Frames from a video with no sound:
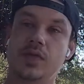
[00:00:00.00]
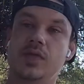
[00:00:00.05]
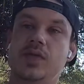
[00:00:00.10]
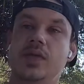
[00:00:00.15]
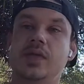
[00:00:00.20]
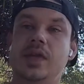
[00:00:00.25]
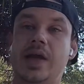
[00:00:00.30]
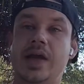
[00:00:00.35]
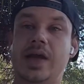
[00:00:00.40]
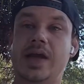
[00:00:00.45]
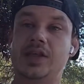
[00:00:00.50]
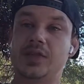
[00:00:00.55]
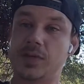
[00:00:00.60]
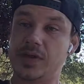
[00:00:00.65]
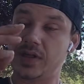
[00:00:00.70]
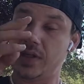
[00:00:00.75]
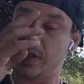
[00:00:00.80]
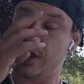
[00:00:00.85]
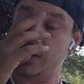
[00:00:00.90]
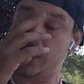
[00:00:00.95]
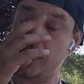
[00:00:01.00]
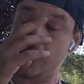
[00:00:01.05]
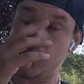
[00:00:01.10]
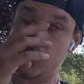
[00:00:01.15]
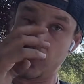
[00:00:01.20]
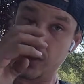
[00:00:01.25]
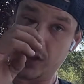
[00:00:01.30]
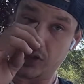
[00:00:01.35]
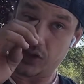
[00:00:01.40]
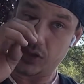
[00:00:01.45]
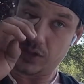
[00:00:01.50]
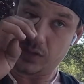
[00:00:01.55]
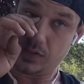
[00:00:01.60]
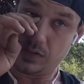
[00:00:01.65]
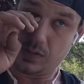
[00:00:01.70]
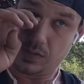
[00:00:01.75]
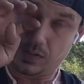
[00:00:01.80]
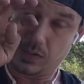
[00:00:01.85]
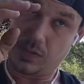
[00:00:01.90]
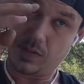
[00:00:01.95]
So that has been an
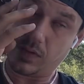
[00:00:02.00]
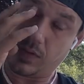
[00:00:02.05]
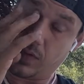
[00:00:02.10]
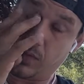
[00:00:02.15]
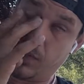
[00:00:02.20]
introduction,